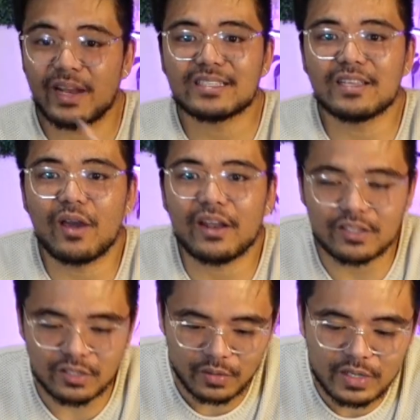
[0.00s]
next thing I'm
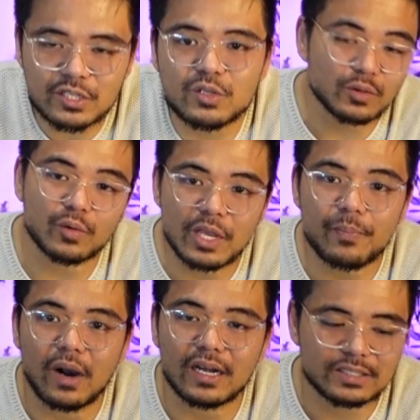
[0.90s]
gonna do is to
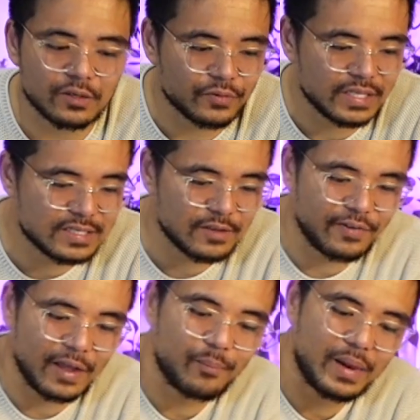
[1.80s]
repot of these
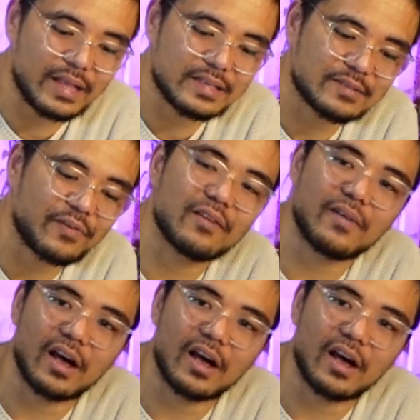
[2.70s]
five plants, five